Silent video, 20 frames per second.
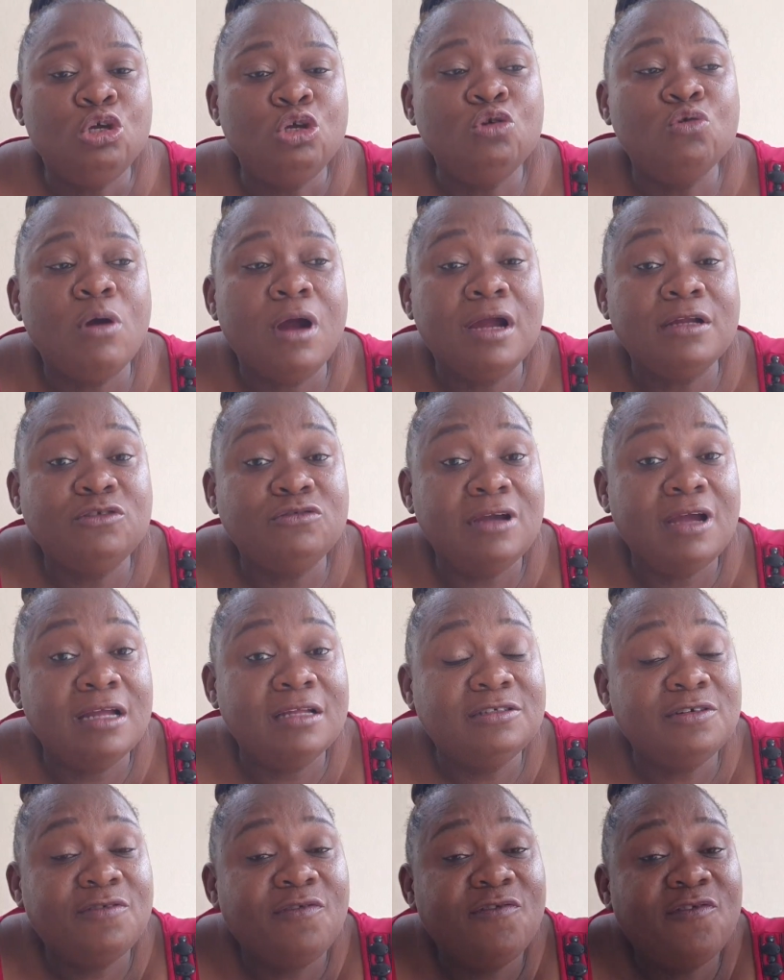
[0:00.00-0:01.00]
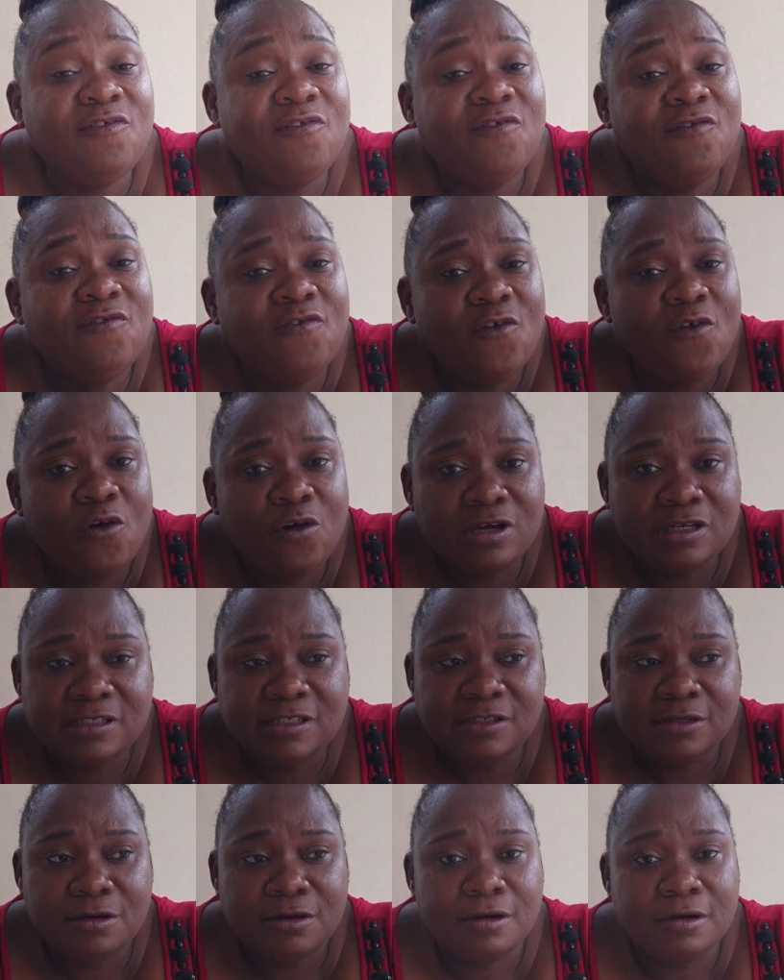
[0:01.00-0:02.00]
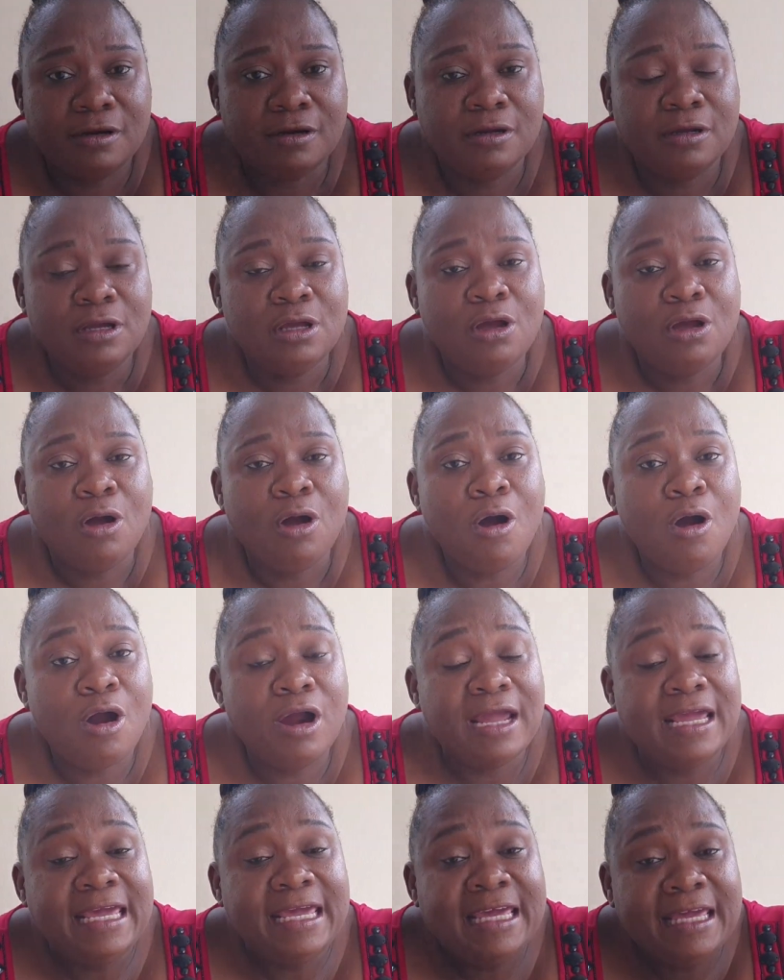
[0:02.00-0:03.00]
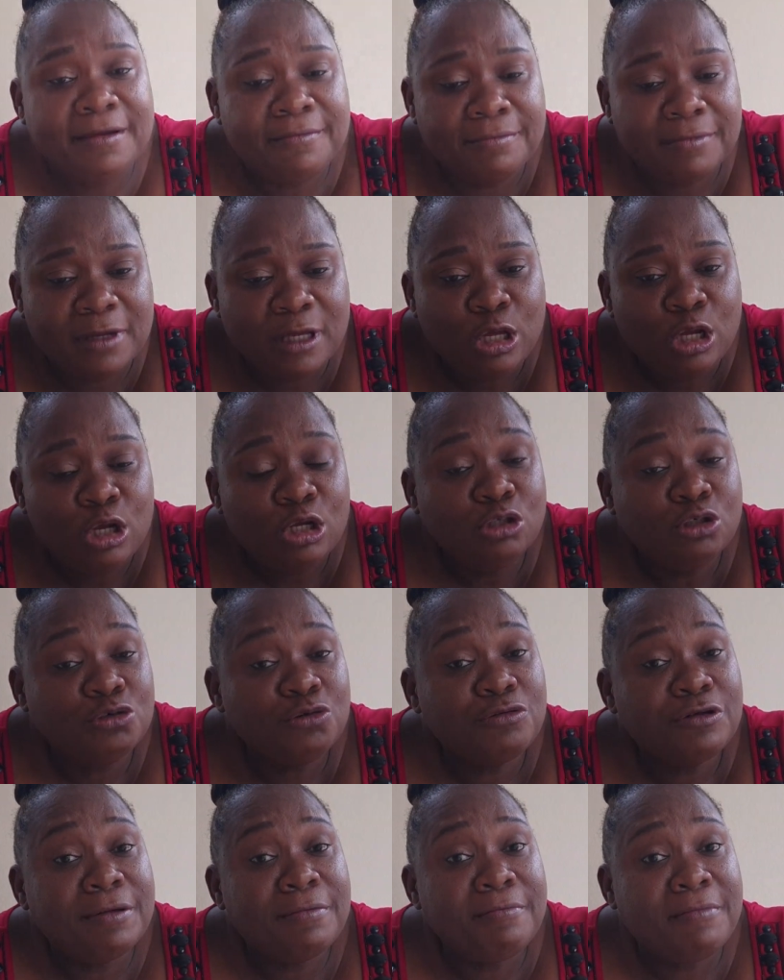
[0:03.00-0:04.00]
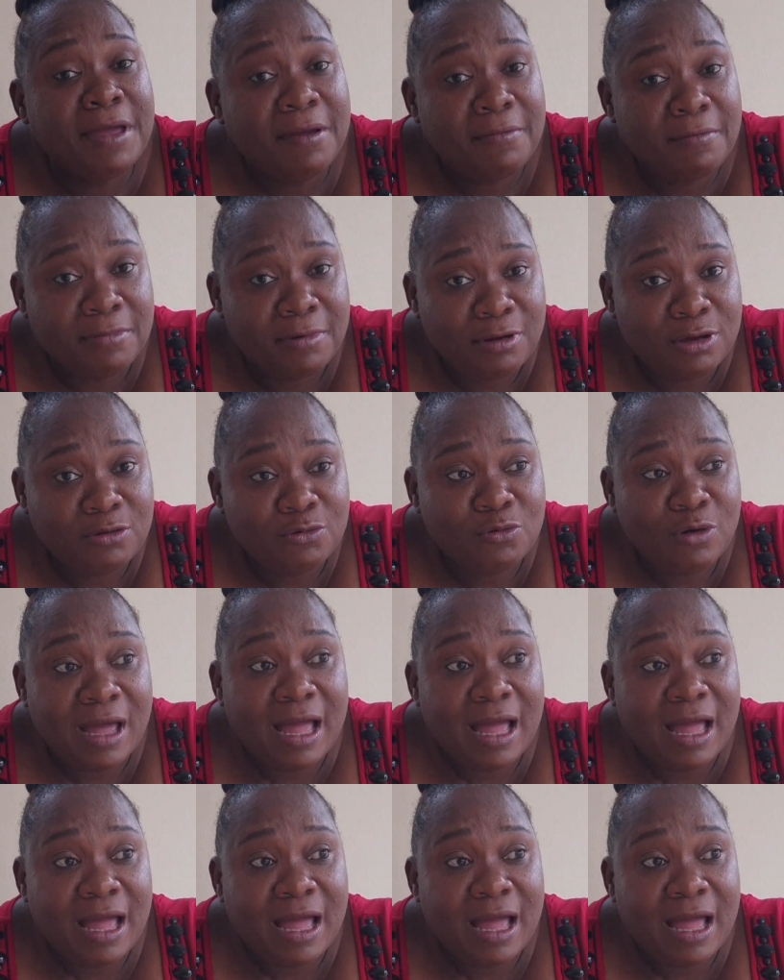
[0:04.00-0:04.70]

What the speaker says: you are trying to force her or him to remember you.